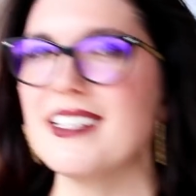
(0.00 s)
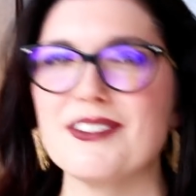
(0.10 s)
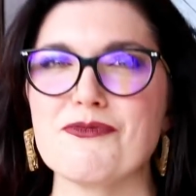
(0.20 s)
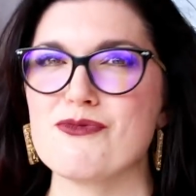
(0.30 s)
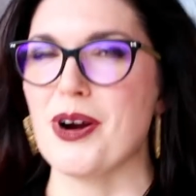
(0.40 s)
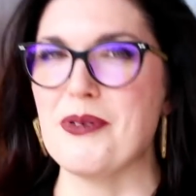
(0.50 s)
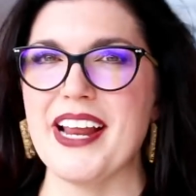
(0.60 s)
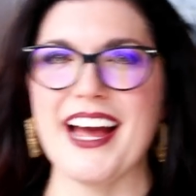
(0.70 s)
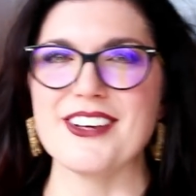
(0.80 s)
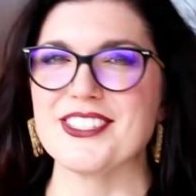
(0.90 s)
chair
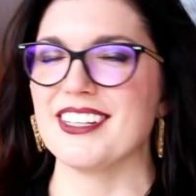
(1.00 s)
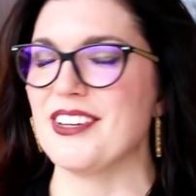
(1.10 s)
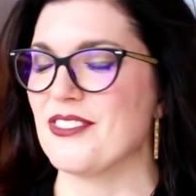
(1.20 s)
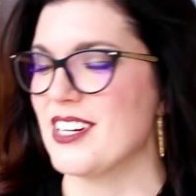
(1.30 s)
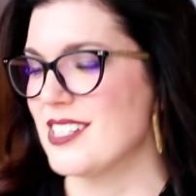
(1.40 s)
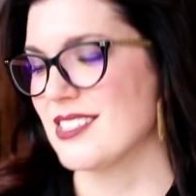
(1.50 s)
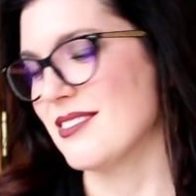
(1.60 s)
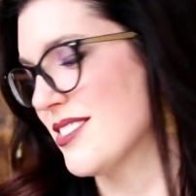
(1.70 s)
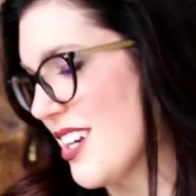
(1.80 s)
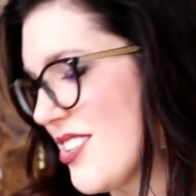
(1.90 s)
deliveries. Rowan House deliveries.
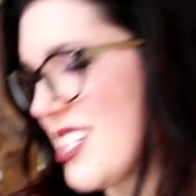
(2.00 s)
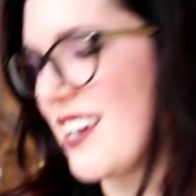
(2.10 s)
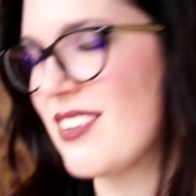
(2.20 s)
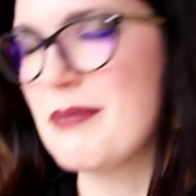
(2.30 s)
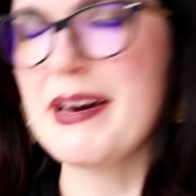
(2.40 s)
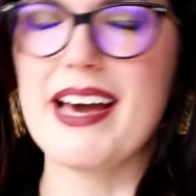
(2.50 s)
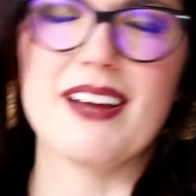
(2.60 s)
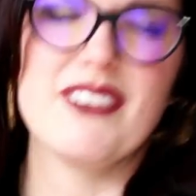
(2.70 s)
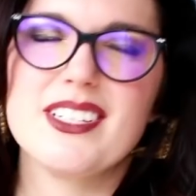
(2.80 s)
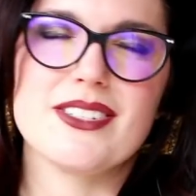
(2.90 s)
Throw a chair on the
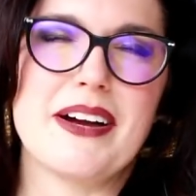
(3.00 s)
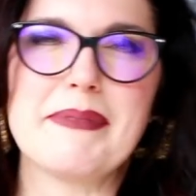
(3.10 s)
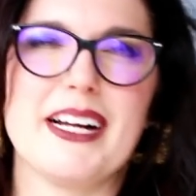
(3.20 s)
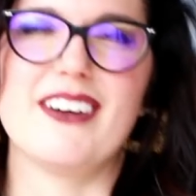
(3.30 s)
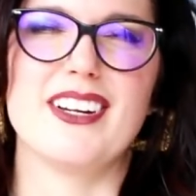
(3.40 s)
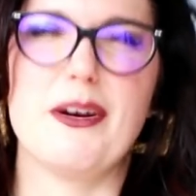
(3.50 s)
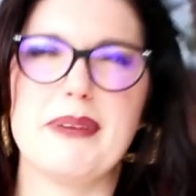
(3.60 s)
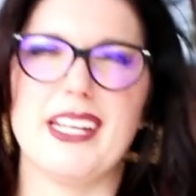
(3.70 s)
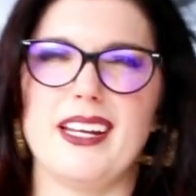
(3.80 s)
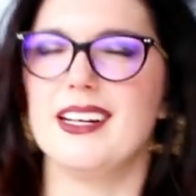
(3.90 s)
back. We can strap it on. No
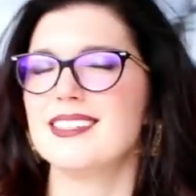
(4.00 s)
biggie.